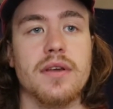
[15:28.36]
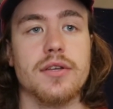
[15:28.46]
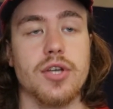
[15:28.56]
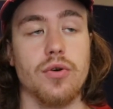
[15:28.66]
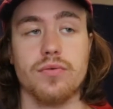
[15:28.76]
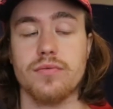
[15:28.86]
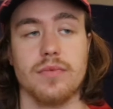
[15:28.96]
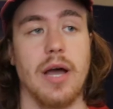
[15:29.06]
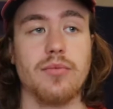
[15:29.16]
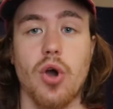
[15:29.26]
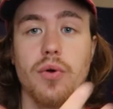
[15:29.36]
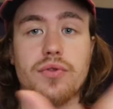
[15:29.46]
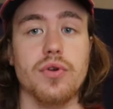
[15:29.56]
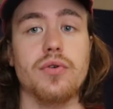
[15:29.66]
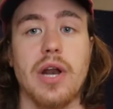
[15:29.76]
so I'm going
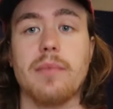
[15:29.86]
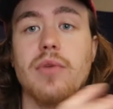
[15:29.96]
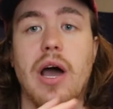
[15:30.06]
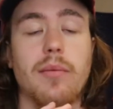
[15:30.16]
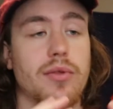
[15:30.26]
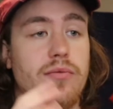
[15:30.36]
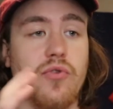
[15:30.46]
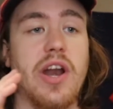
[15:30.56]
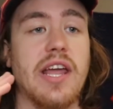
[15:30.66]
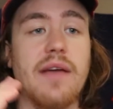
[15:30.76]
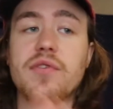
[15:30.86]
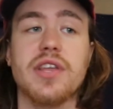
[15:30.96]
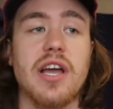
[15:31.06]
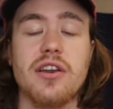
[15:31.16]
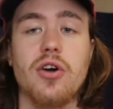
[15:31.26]
through and I'm writing
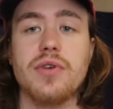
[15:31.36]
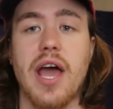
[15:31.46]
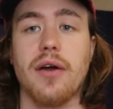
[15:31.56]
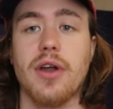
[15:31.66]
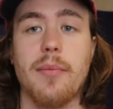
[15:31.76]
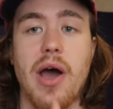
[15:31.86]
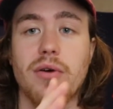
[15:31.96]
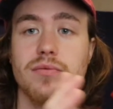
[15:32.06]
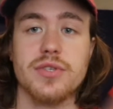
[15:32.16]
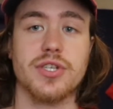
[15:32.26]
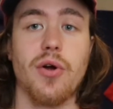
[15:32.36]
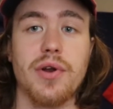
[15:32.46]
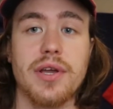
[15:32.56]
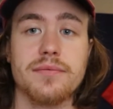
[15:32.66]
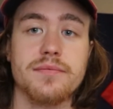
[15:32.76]
everything I know down about
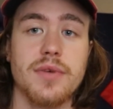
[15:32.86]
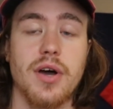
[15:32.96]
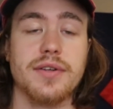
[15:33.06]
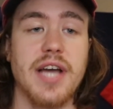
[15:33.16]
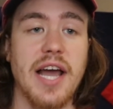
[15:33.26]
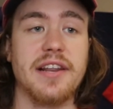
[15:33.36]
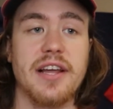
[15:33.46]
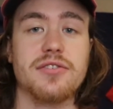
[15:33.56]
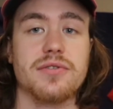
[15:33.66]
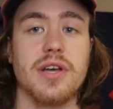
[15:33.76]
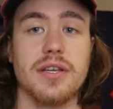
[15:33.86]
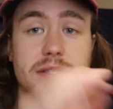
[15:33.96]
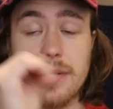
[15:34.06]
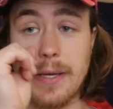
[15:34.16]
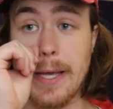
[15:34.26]
starting on diet and
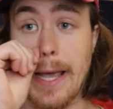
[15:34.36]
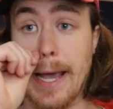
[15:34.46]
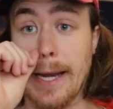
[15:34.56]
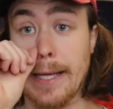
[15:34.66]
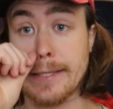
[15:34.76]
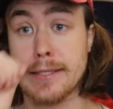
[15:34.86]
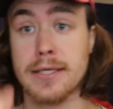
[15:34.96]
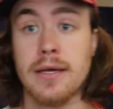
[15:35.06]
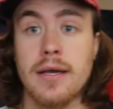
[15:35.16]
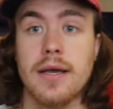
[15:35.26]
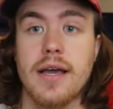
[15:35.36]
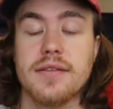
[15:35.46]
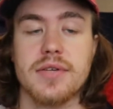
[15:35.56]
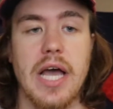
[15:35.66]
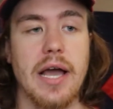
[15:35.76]
exercise, and it's
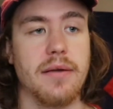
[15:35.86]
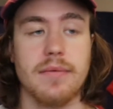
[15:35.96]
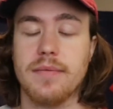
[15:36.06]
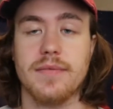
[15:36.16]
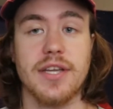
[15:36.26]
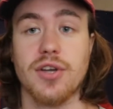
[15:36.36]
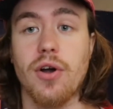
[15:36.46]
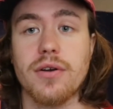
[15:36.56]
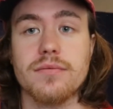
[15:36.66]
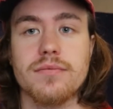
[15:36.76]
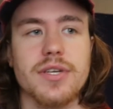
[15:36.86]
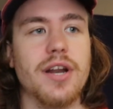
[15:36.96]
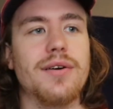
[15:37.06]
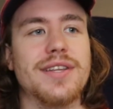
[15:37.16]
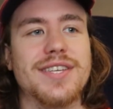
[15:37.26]
hard,
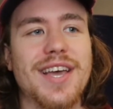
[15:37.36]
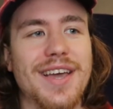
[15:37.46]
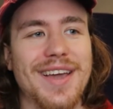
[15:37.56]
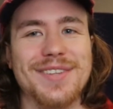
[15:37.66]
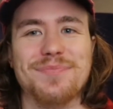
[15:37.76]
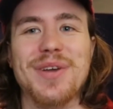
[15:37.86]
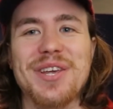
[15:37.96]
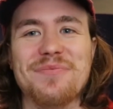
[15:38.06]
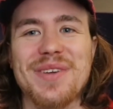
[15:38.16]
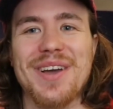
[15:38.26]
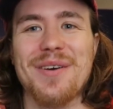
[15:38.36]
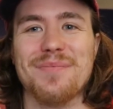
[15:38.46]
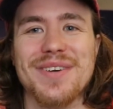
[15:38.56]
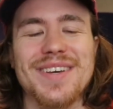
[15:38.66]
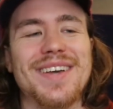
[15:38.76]
it's beating me
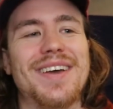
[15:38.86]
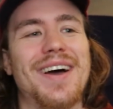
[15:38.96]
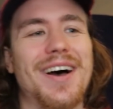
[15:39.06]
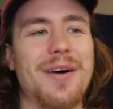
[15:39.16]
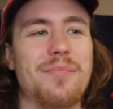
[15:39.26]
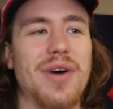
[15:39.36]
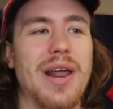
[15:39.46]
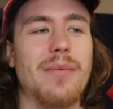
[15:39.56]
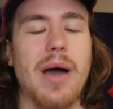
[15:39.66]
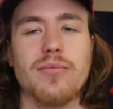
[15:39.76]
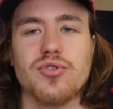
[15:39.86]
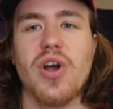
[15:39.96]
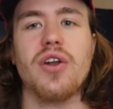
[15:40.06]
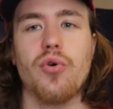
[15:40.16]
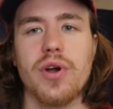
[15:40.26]
up, but I'm
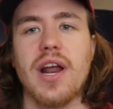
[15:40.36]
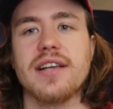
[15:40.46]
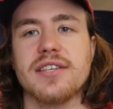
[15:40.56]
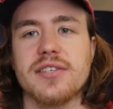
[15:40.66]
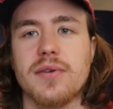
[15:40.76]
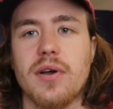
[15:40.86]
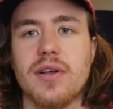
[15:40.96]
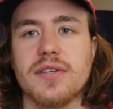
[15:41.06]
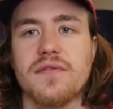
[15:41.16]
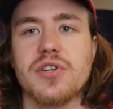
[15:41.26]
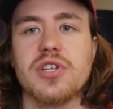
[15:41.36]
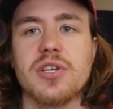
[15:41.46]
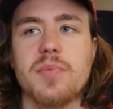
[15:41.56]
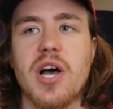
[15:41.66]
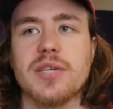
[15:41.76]
trying to organize it as efficiently
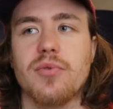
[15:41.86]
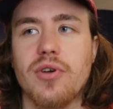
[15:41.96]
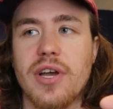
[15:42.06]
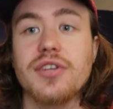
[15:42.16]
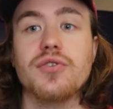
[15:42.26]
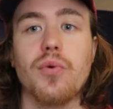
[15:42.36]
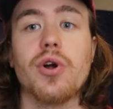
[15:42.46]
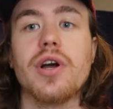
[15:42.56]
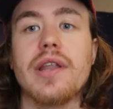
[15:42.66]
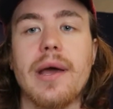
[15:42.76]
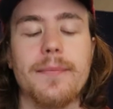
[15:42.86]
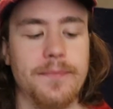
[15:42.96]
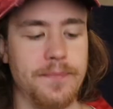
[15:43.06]
as possible and do work on that.